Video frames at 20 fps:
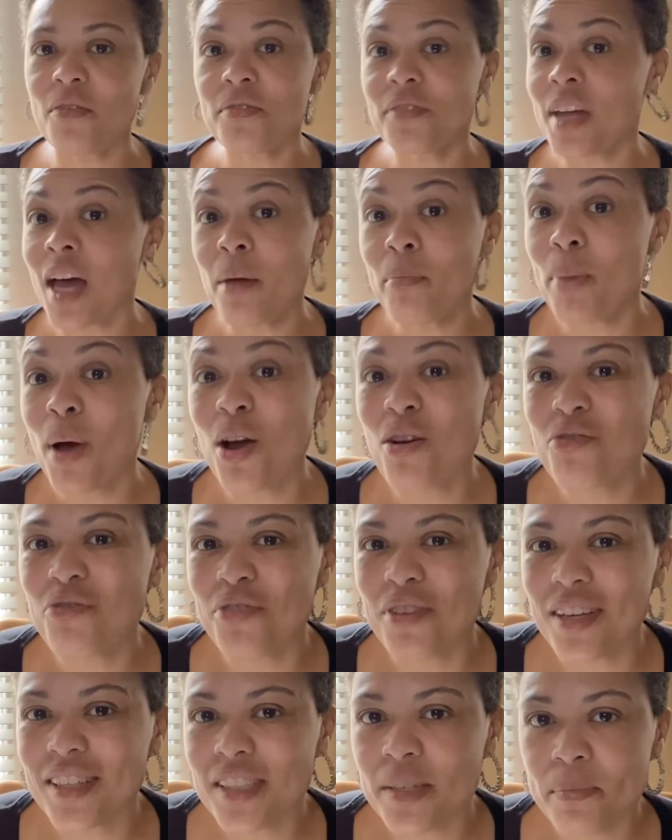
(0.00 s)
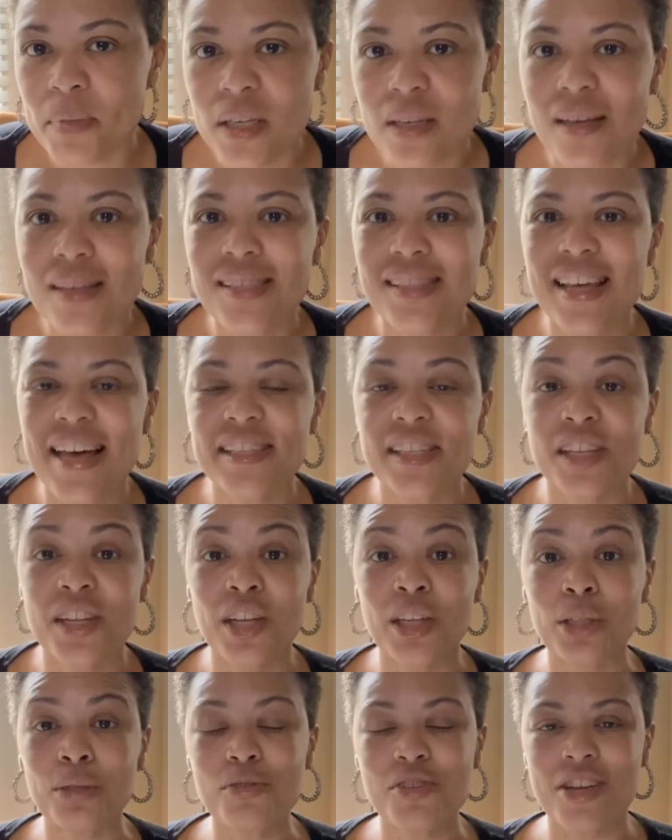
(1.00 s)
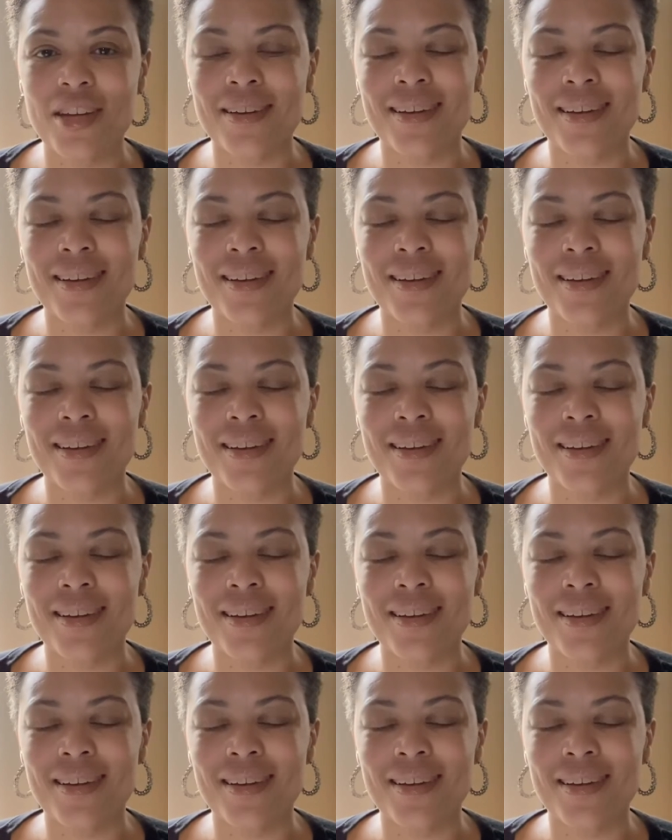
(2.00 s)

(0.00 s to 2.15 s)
Not perfect, because that's an illusion,